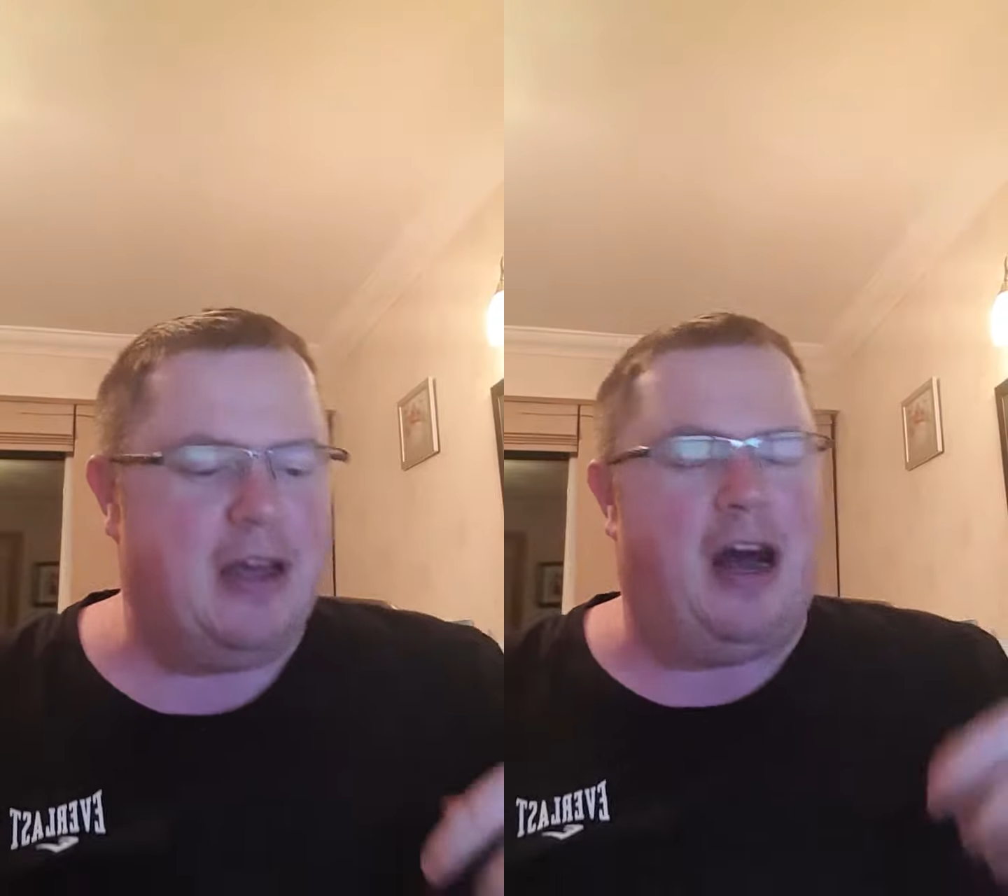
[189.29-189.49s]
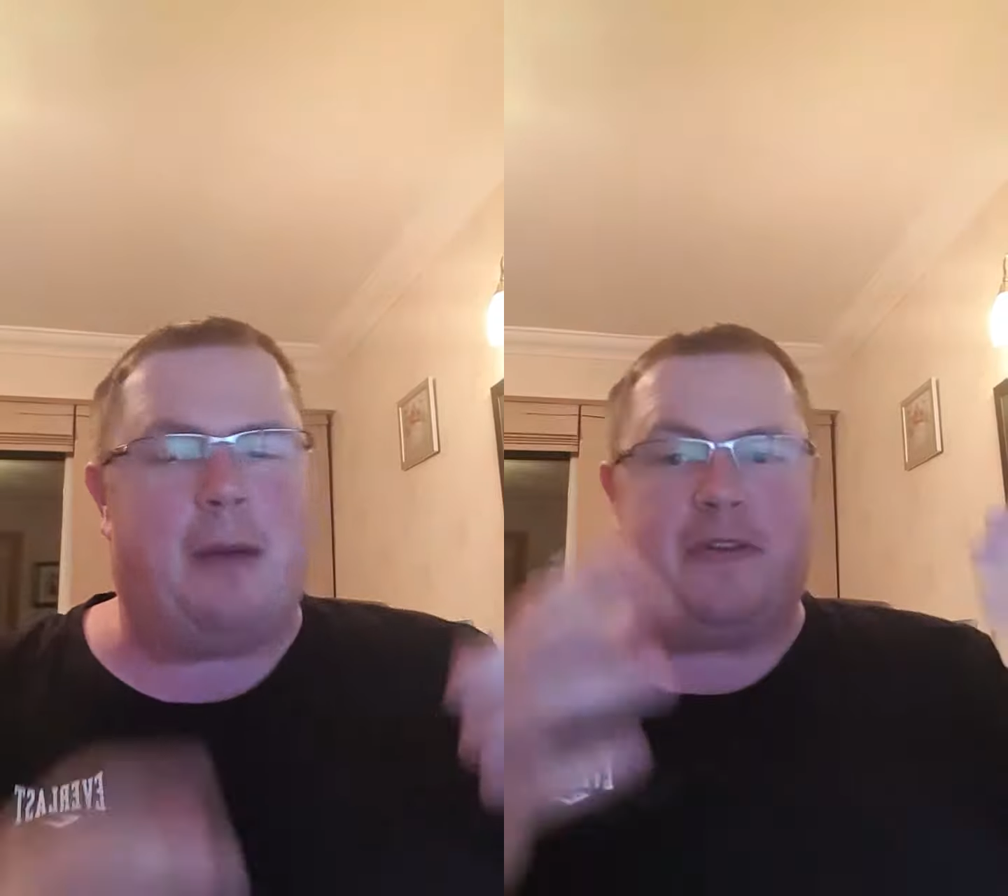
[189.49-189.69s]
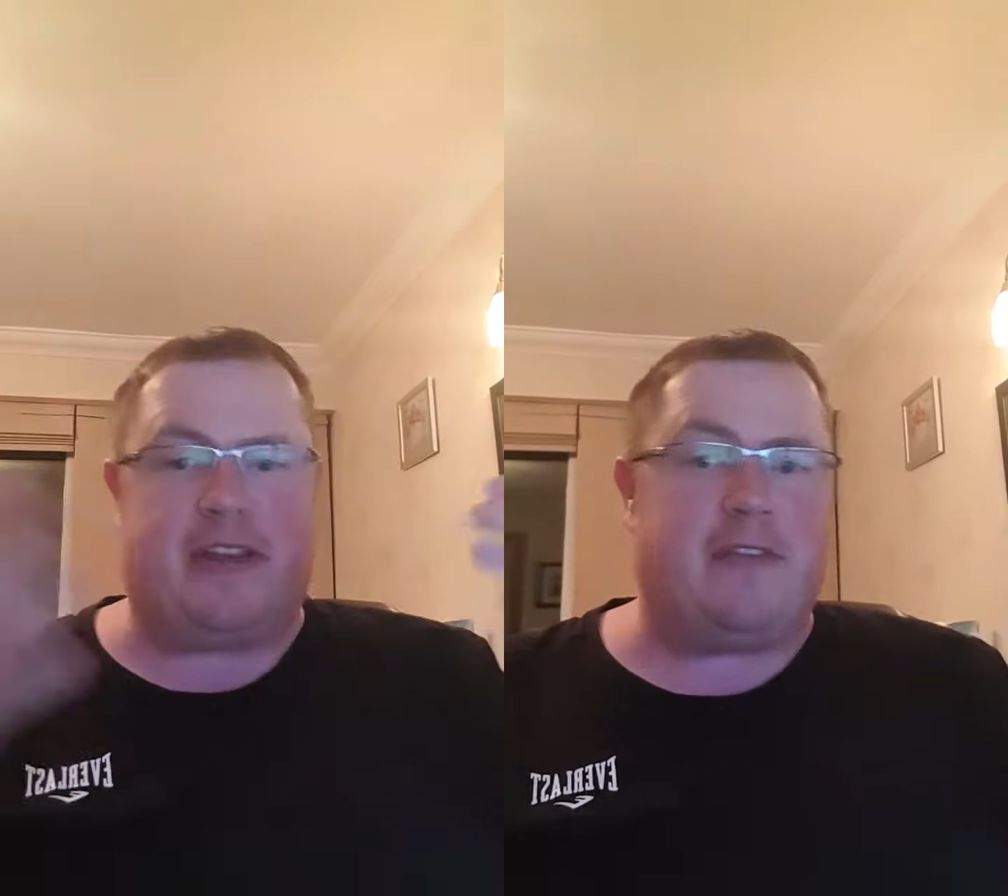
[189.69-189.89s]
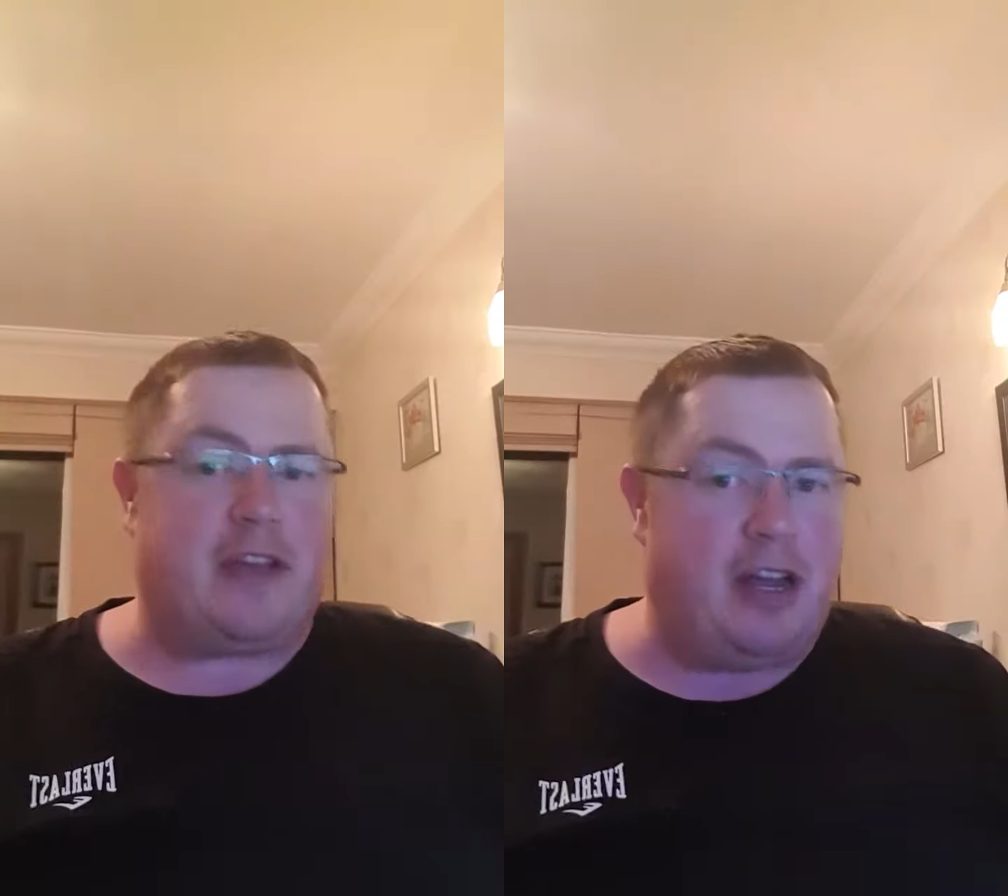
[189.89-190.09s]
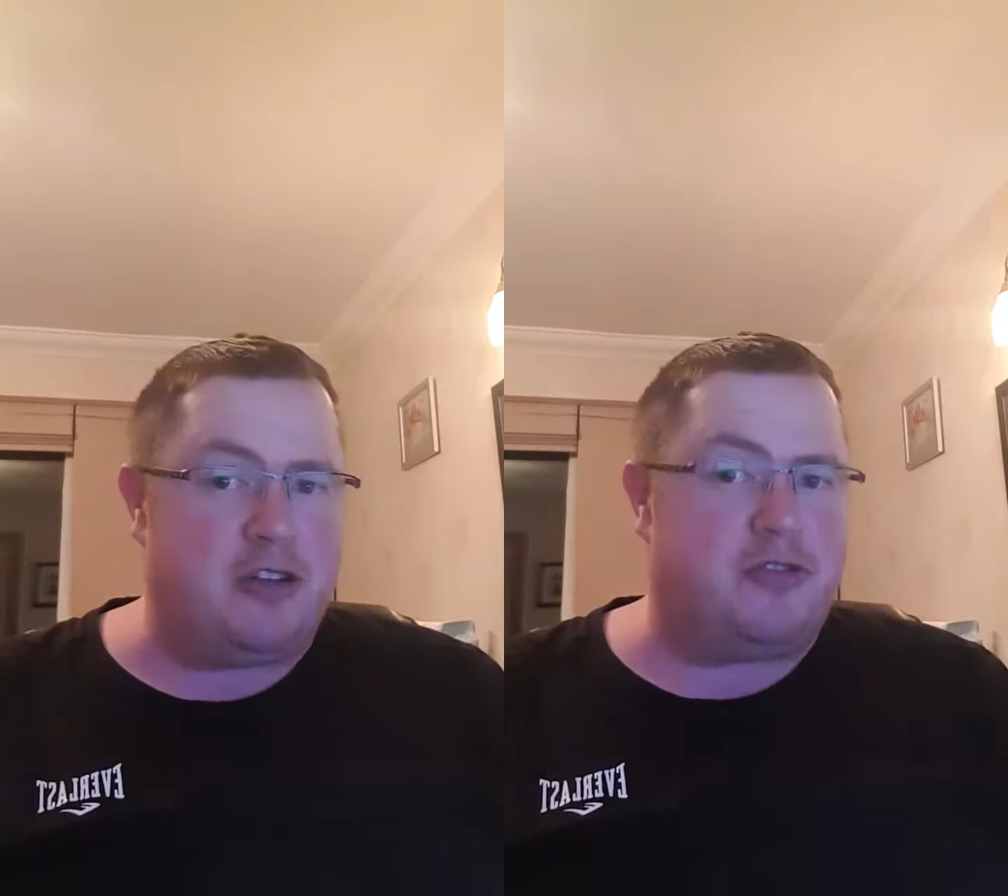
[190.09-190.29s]
Up and down the
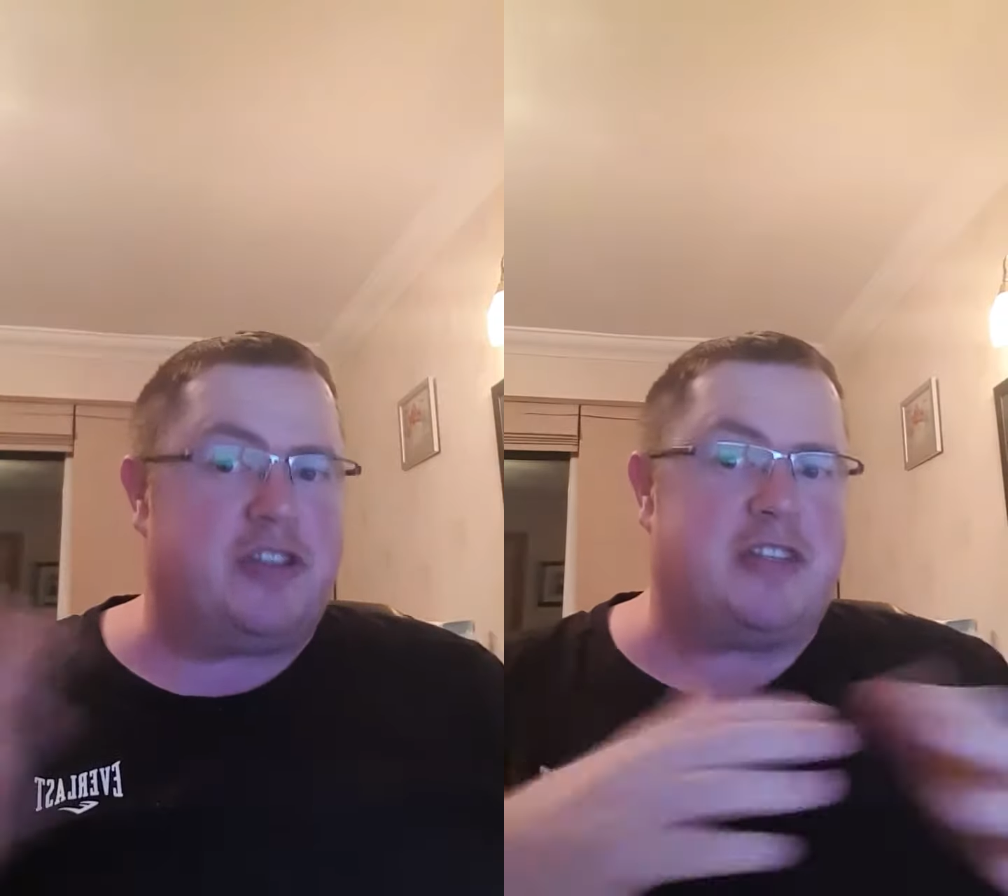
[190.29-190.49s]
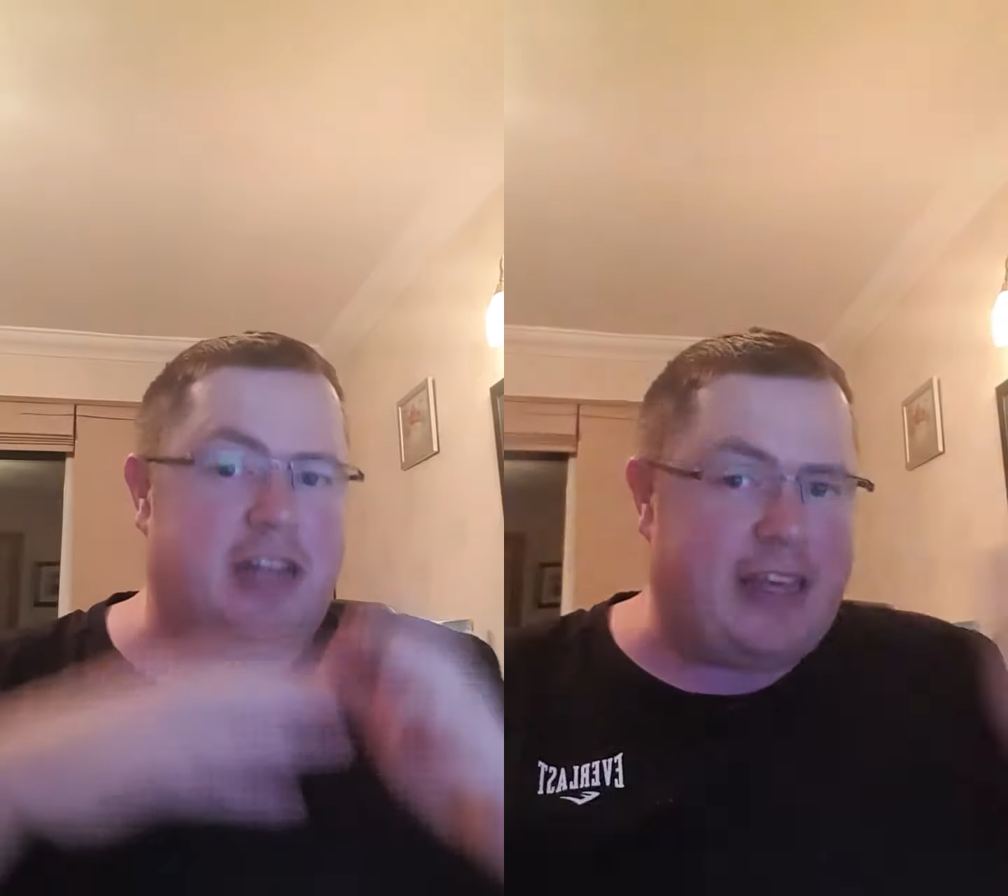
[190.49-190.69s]
country, so they